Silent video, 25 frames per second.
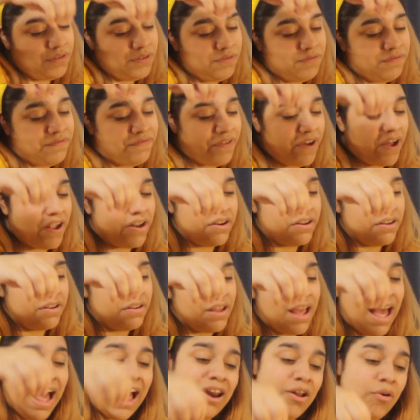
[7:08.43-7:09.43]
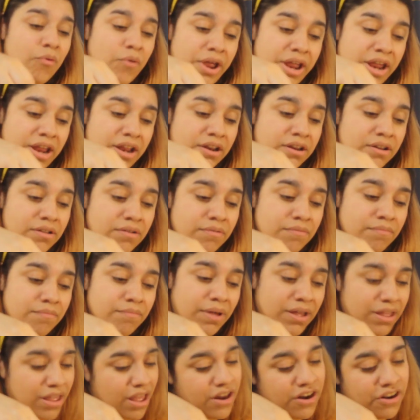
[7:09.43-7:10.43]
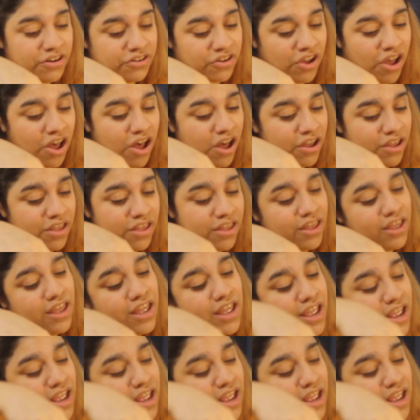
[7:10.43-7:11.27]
fun Halloween, but kind of dark,